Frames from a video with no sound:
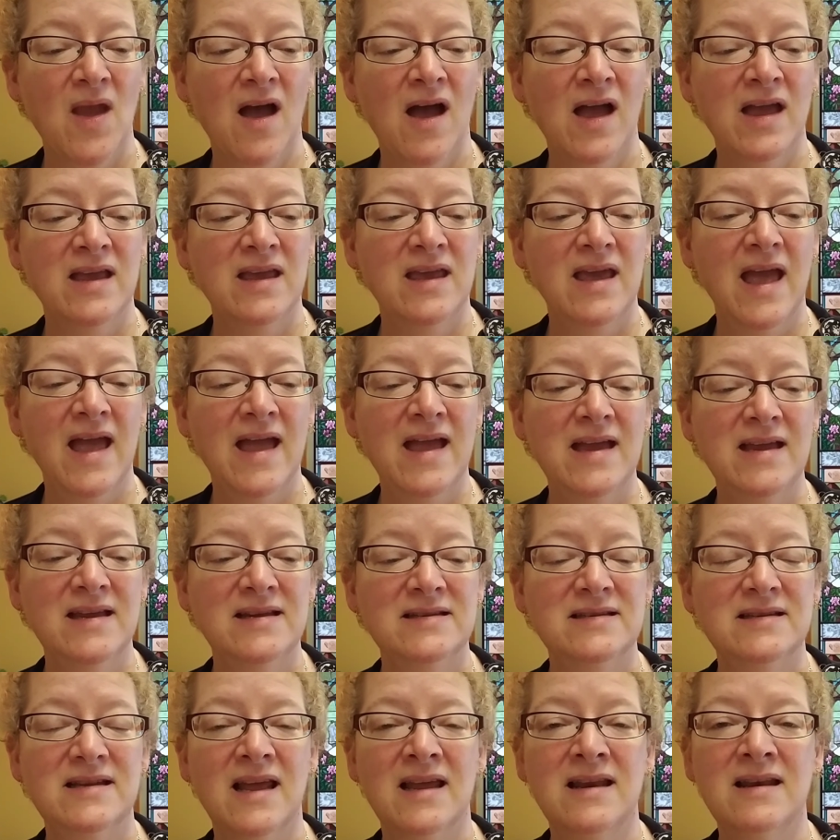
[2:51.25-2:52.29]
I
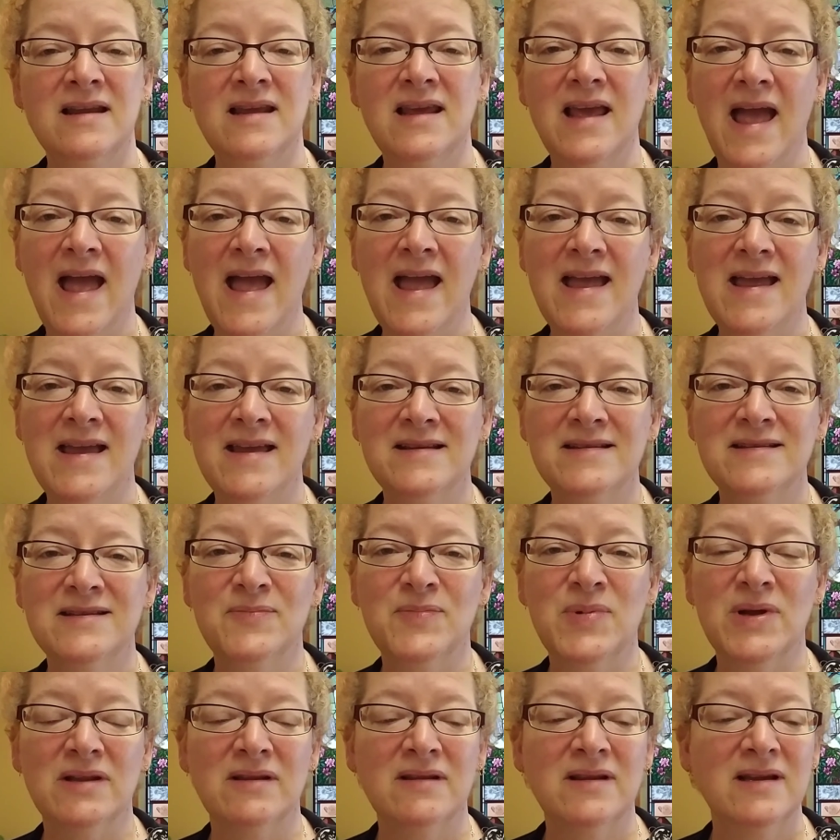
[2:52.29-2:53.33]
gazed and gazed,
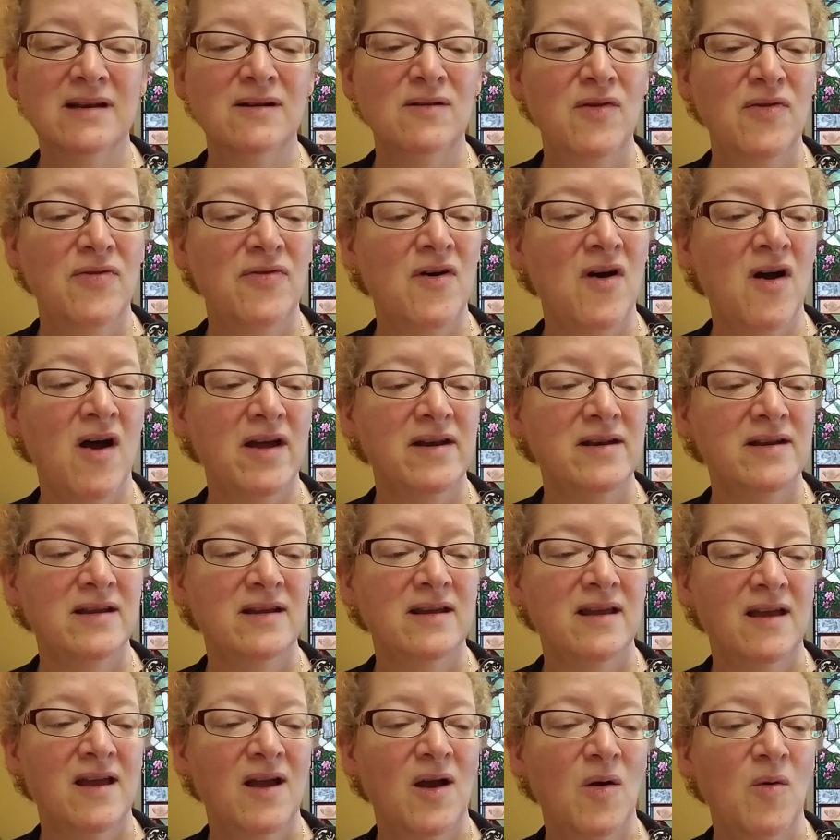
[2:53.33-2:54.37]
but little thought
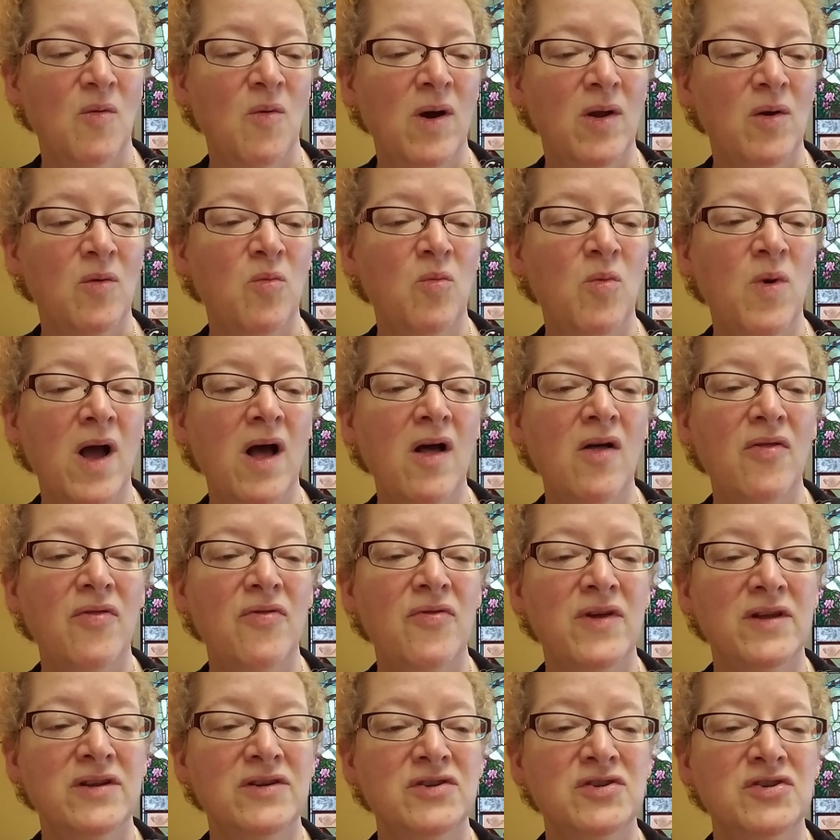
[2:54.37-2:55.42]
what wealth
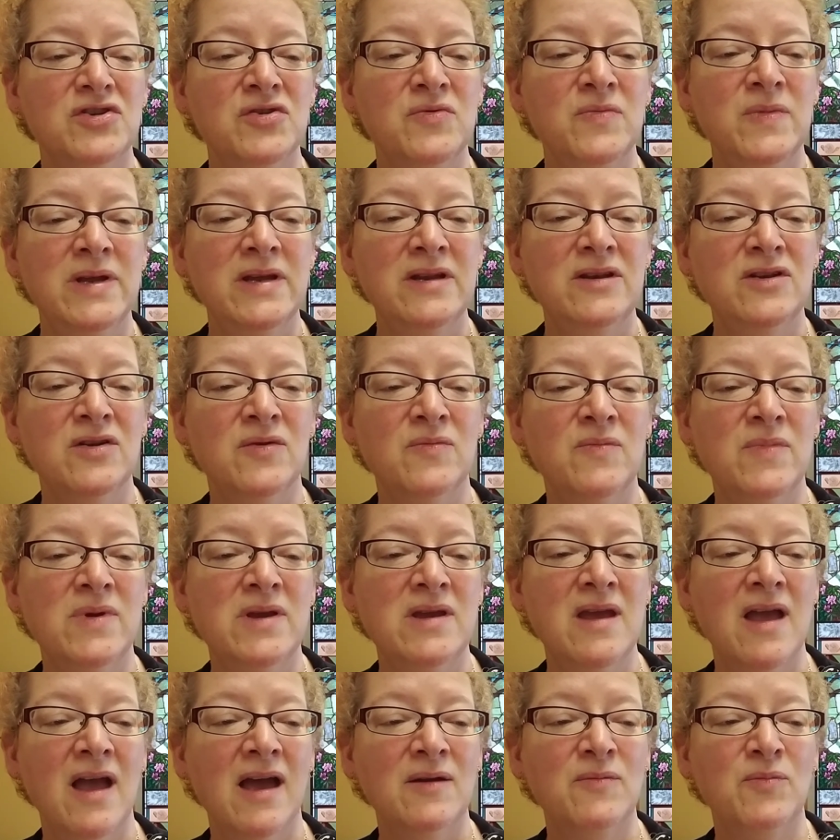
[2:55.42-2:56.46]
that Shumi to
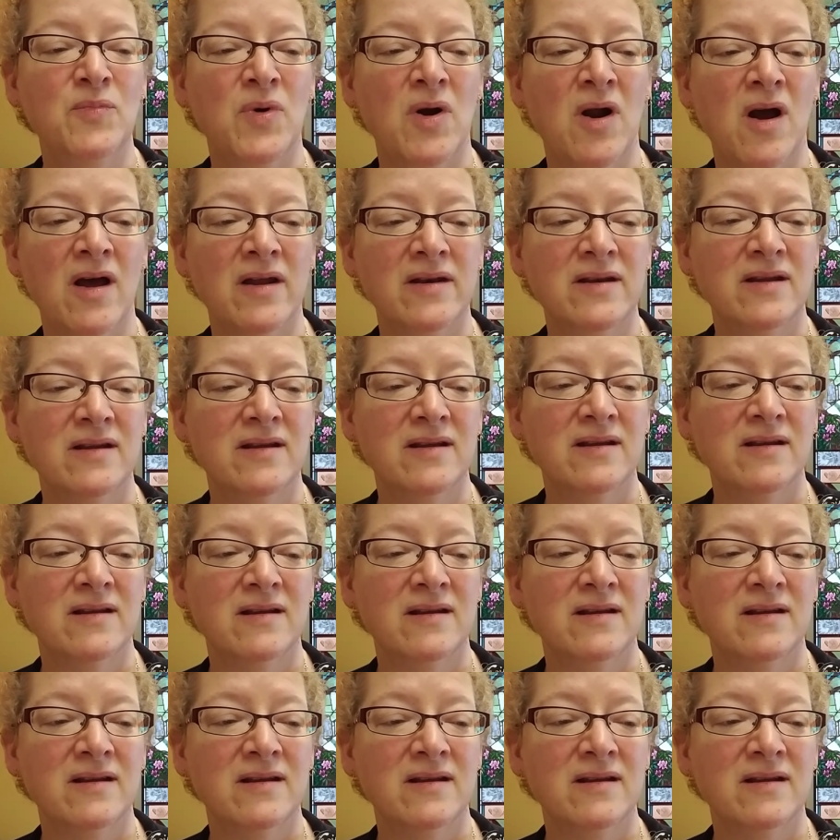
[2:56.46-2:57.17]
me had brought.